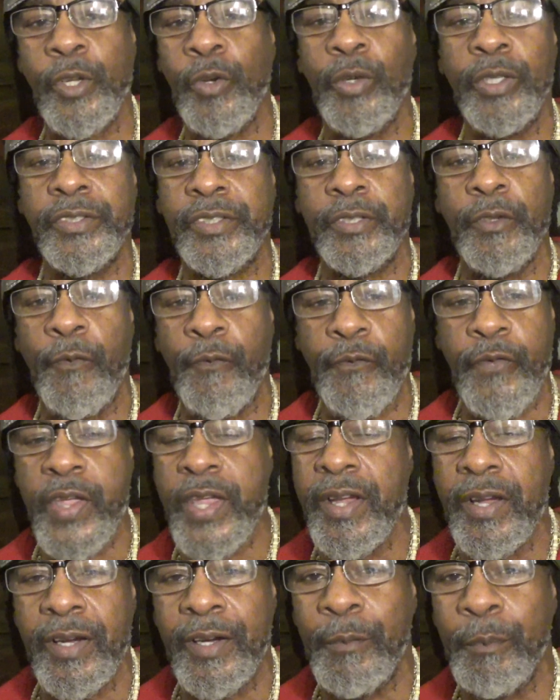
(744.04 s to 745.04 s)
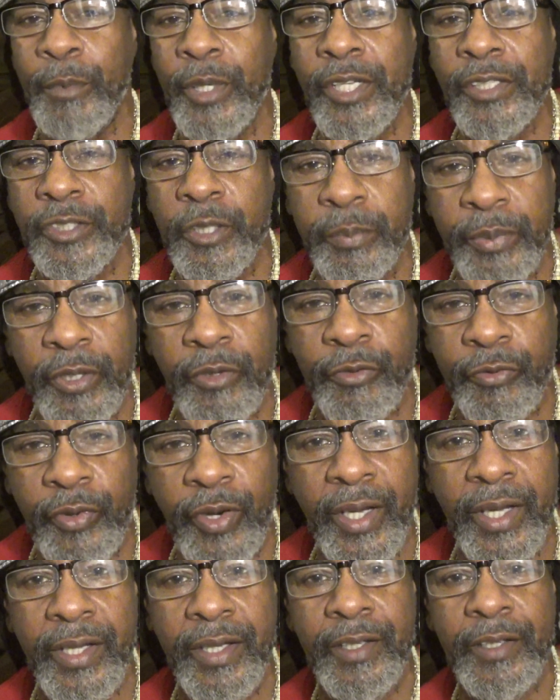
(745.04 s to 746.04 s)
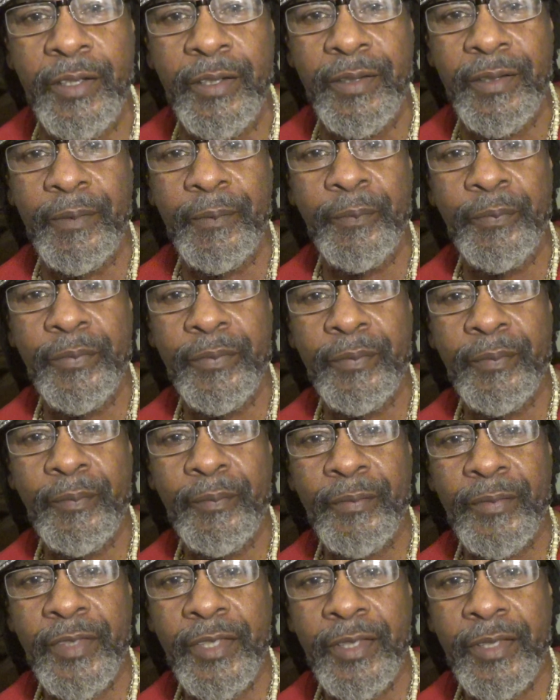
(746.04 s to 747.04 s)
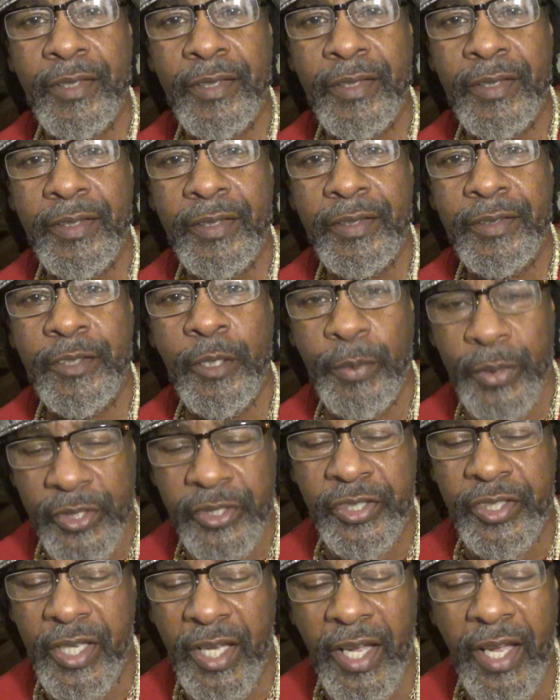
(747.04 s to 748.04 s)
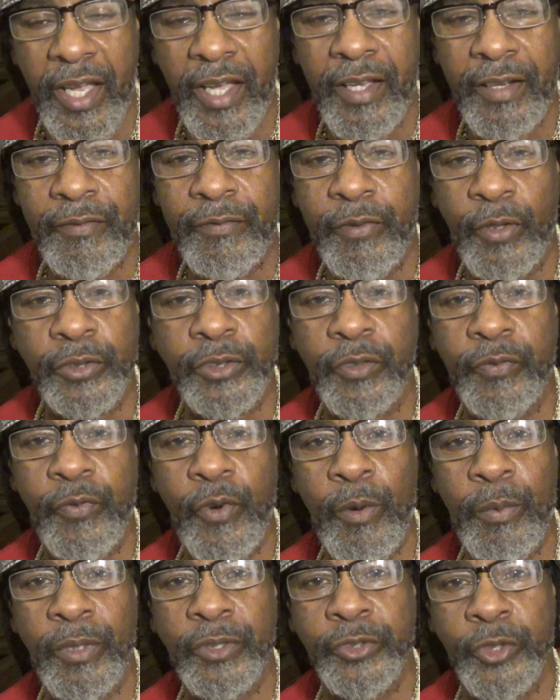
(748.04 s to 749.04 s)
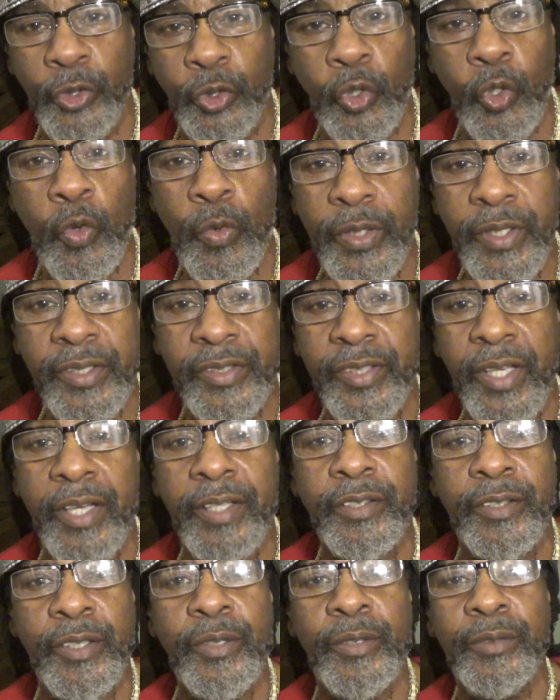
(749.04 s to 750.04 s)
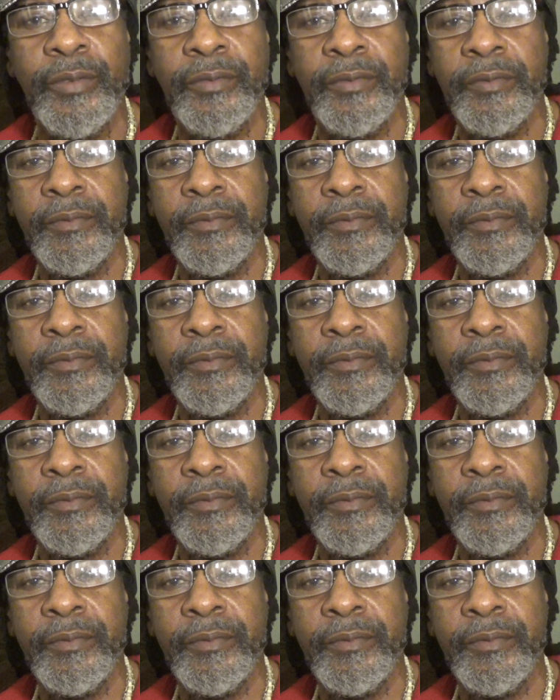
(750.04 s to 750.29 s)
go into fear means to be afraid, to be scared, first and foremost, to do what he say do.